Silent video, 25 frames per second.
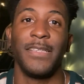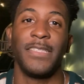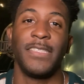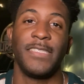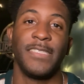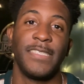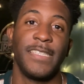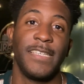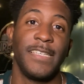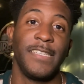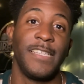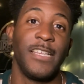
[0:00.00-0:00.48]
to
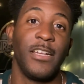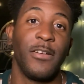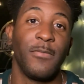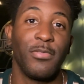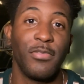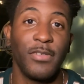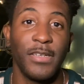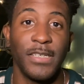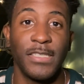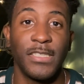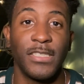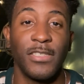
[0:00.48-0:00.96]
Citadel
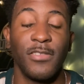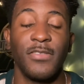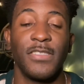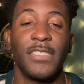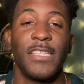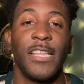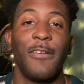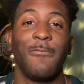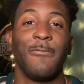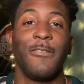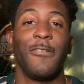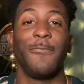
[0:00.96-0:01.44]
pretty soon
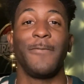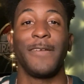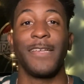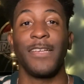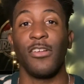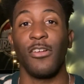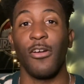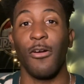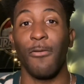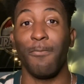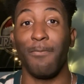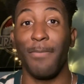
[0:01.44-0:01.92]
so that way we can
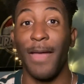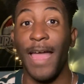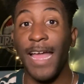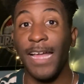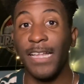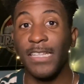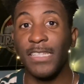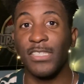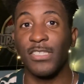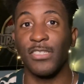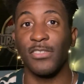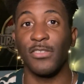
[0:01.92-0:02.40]
go
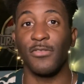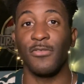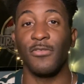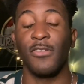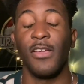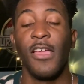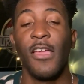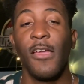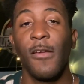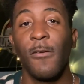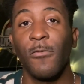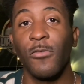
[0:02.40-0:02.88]
back to
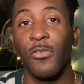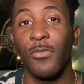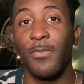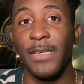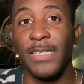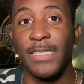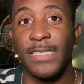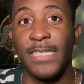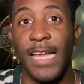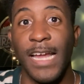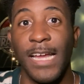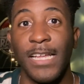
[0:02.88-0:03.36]

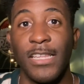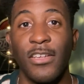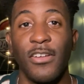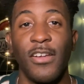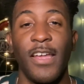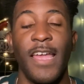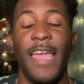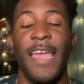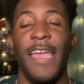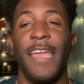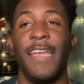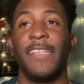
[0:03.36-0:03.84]
Ruby's Diner
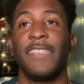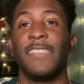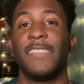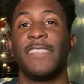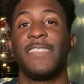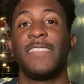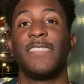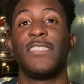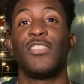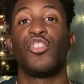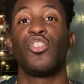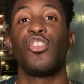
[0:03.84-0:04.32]
and
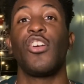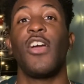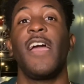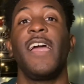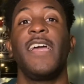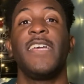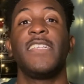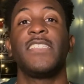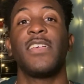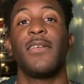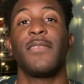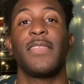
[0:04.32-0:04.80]
try
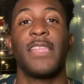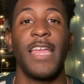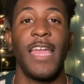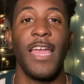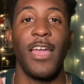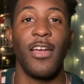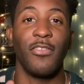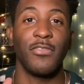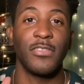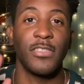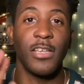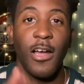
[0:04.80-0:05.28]
something
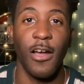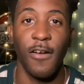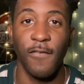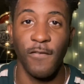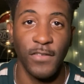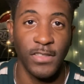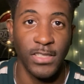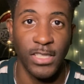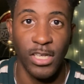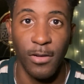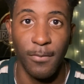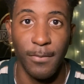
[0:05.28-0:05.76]
else off
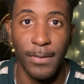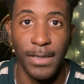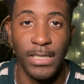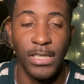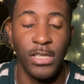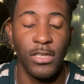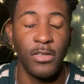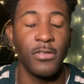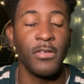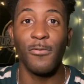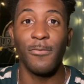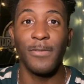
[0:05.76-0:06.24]
of their
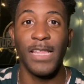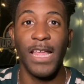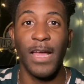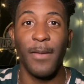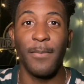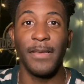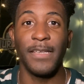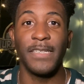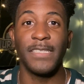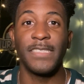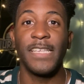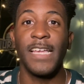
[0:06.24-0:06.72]
menu. With that
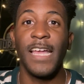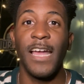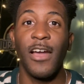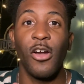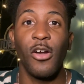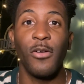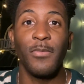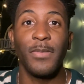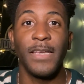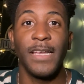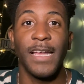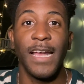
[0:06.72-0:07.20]
being said, I
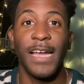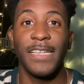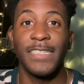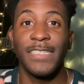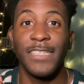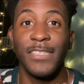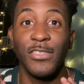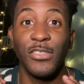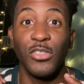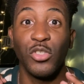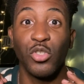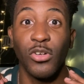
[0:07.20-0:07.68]
hope you guys
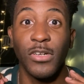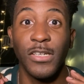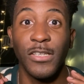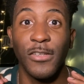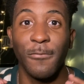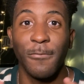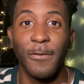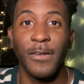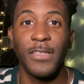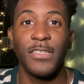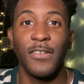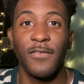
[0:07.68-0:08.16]
enjoy the
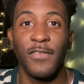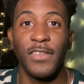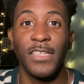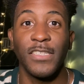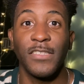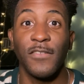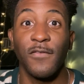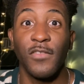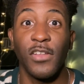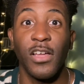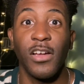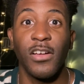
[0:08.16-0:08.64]
rest of this
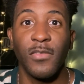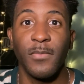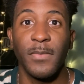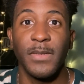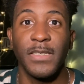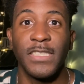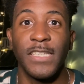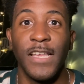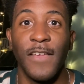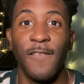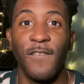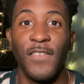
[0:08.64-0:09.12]

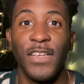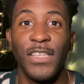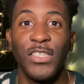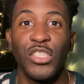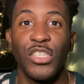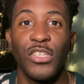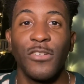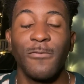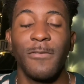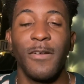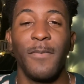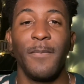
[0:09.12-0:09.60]
Vlogmas
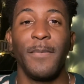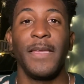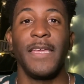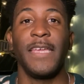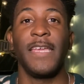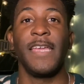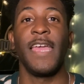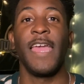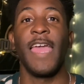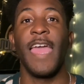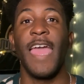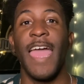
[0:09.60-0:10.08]
adventure with
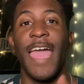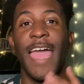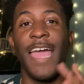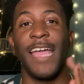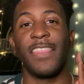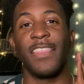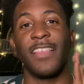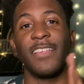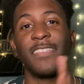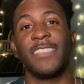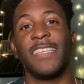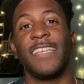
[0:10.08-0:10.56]
me
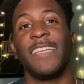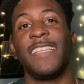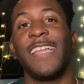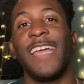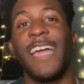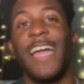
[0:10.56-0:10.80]
at the Citadel